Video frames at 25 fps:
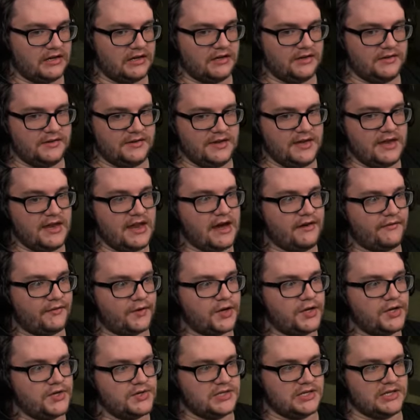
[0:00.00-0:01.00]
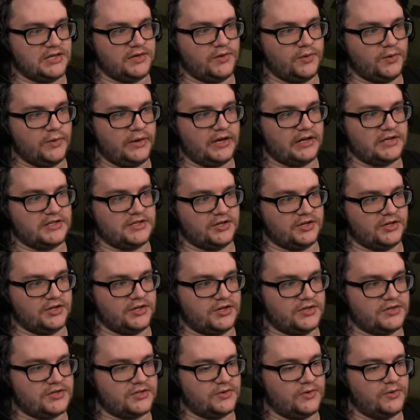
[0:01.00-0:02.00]
never using quick
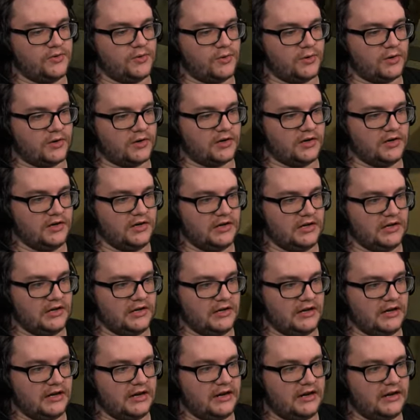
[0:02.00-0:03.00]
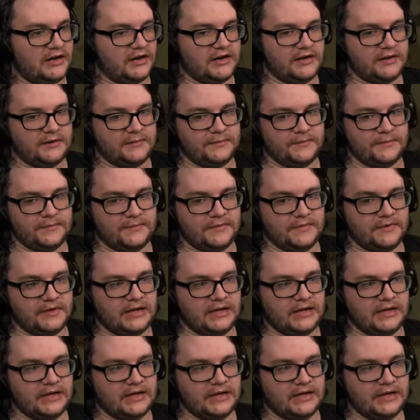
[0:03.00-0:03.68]
turns or um,